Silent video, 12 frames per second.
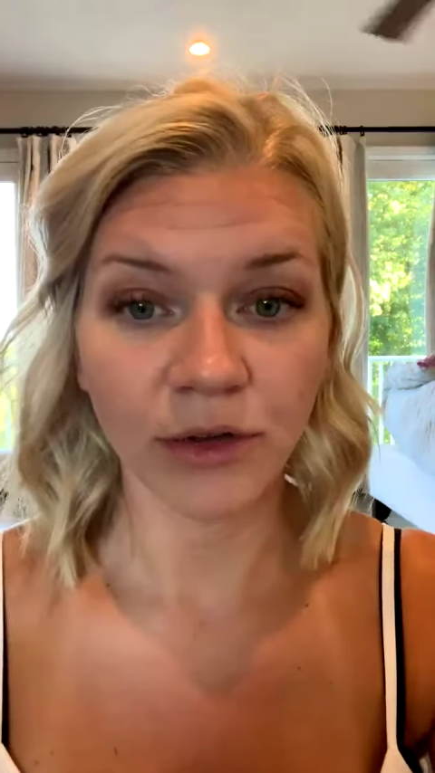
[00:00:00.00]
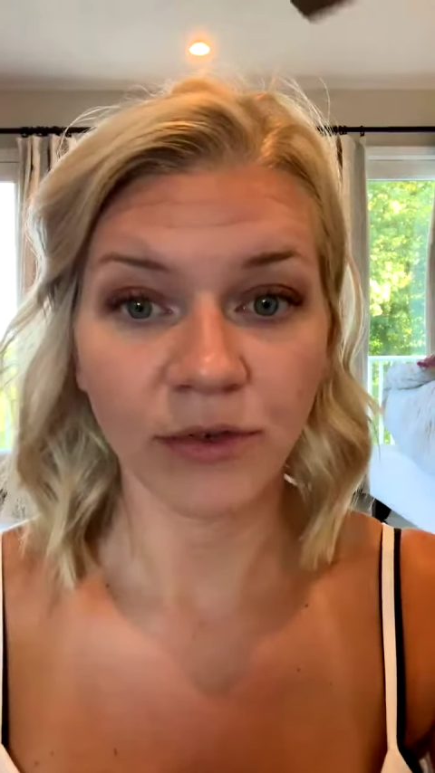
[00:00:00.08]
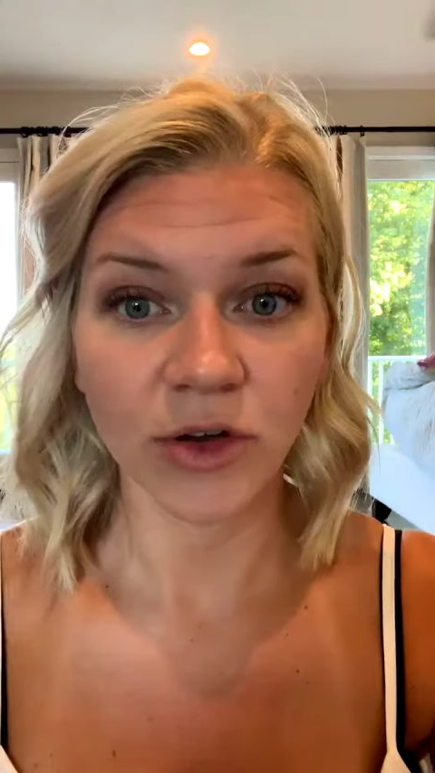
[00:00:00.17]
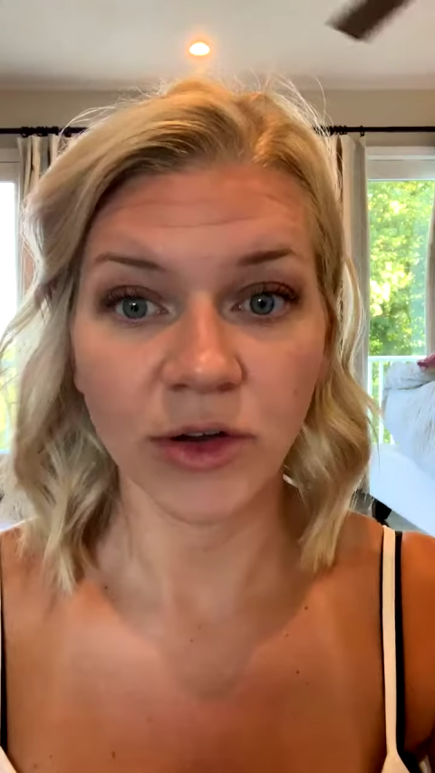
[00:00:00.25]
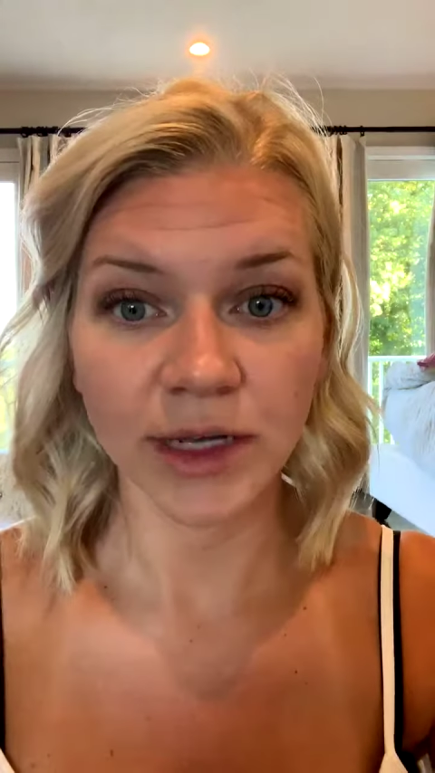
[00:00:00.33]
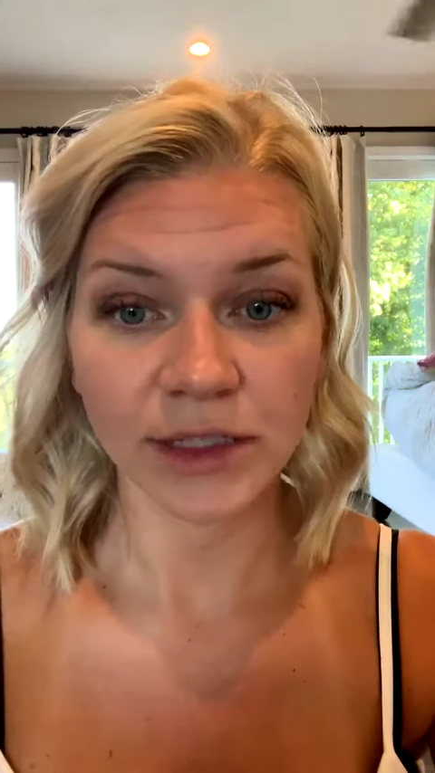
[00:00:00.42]
for
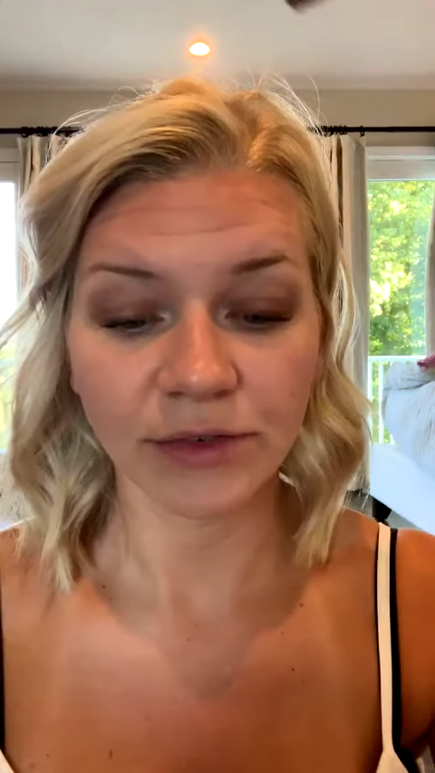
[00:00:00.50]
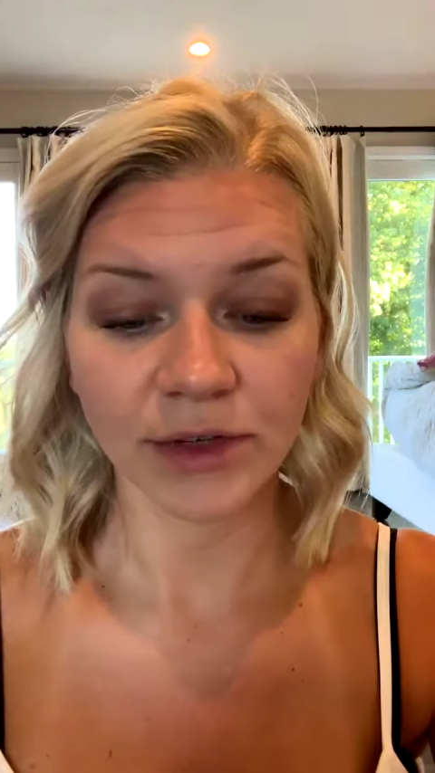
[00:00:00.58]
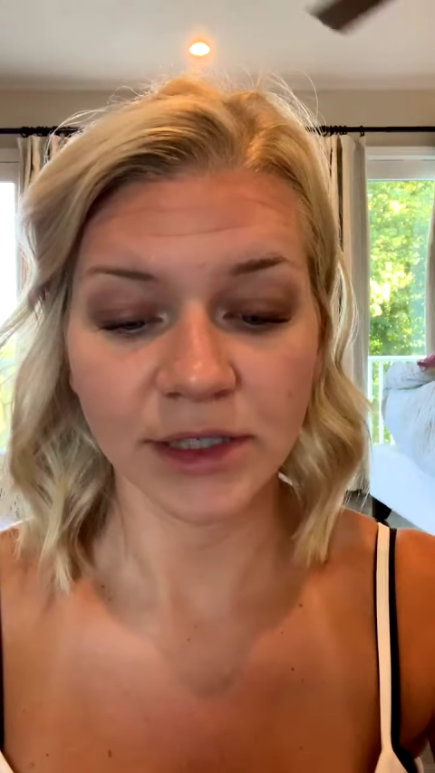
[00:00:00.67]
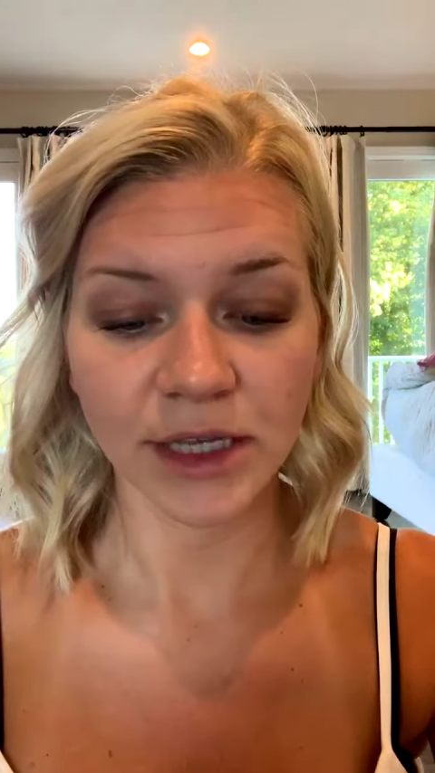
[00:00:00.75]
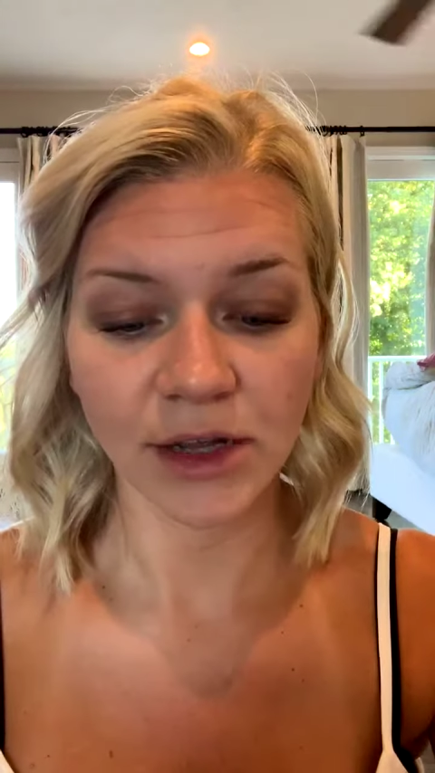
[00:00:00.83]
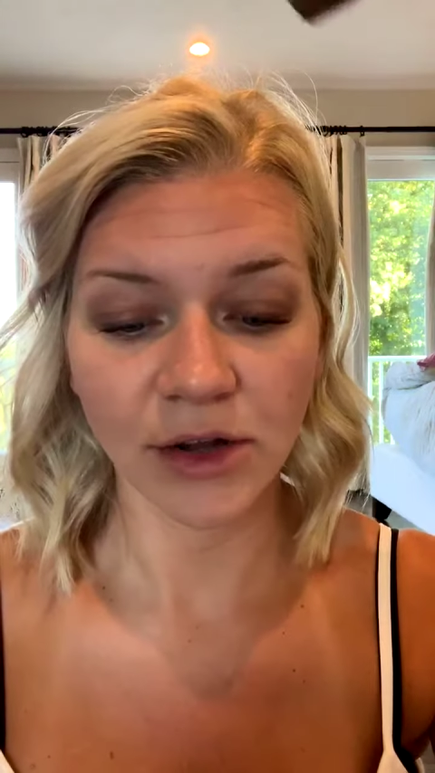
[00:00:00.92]
you guys if I
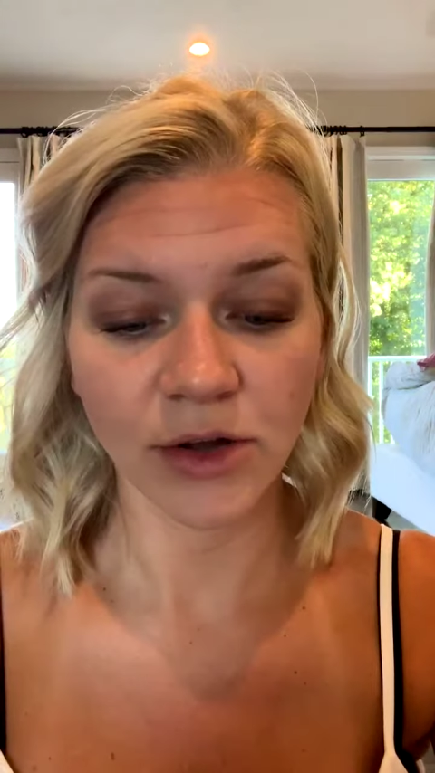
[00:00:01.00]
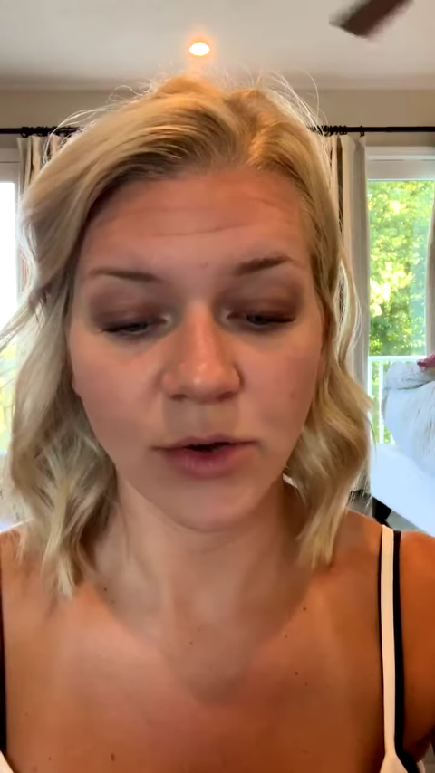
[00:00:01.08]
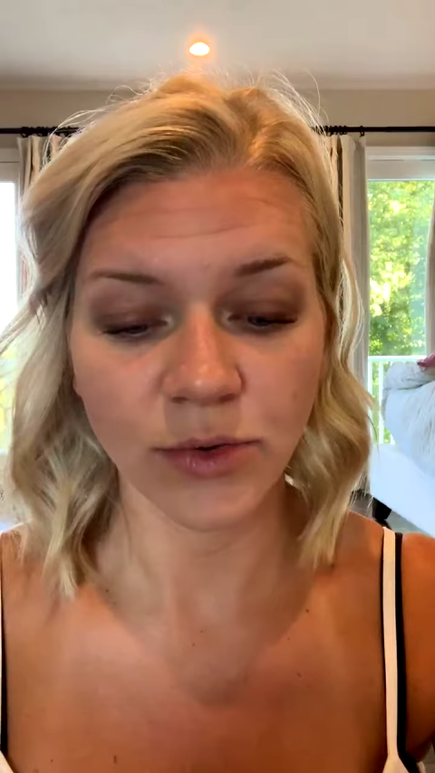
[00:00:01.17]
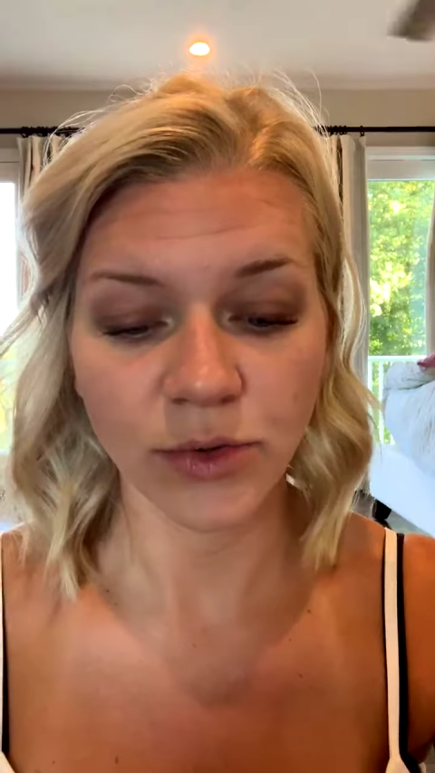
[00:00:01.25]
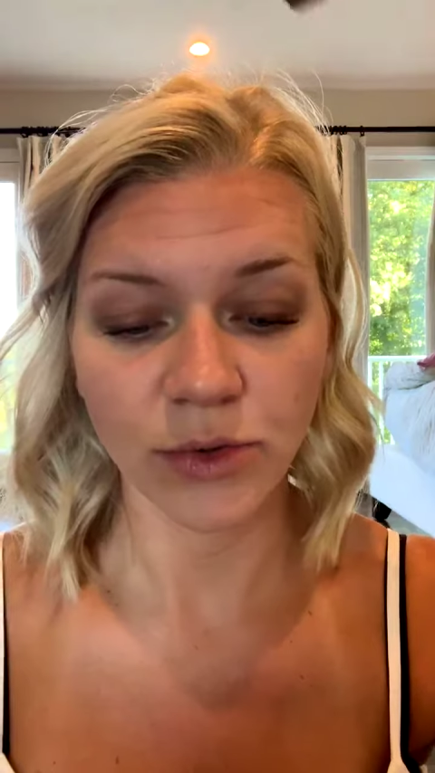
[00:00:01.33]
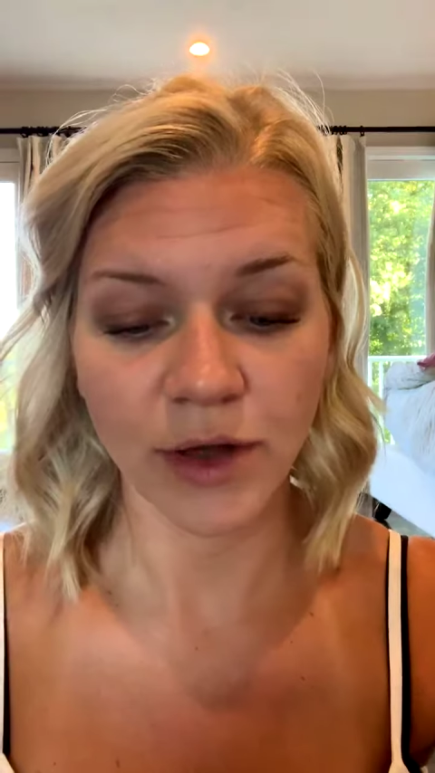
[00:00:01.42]
sit here and go through